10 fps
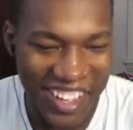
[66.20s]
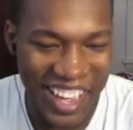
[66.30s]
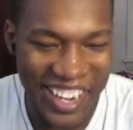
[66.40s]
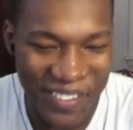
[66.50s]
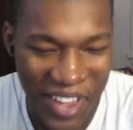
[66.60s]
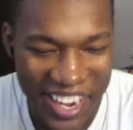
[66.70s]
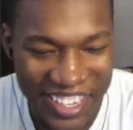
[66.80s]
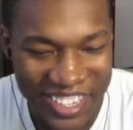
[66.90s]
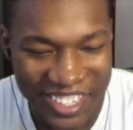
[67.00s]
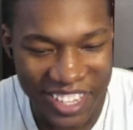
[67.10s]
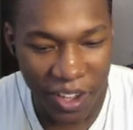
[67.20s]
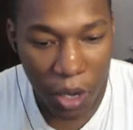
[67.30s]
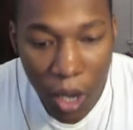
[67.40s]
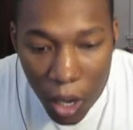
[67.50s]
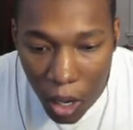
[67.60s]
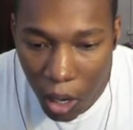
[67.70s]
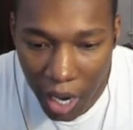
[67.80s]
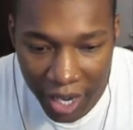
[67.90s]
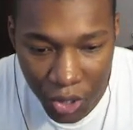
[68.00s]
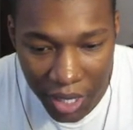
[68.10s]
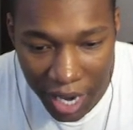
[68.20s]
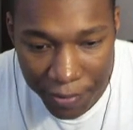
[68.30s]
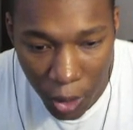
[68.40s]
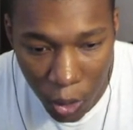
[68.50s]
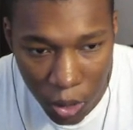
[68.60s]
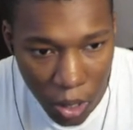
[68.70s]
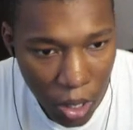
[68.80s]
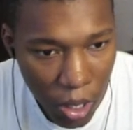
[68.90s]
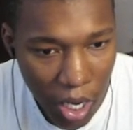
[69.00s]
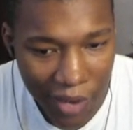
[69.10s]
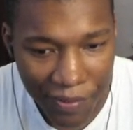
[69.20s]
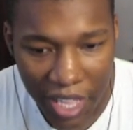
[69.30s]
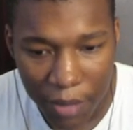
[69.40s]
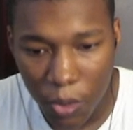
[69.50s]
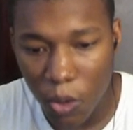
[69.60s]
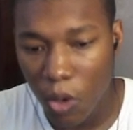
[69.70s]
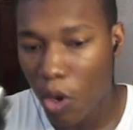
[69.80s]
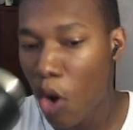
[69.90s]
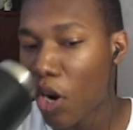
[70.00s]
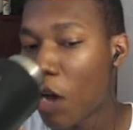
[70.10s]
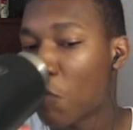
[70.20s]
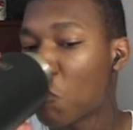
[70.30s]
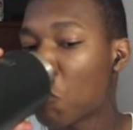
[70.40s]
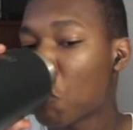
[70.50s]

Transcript: Hey, them, hey, this looks Android and iPhone available. Hold up.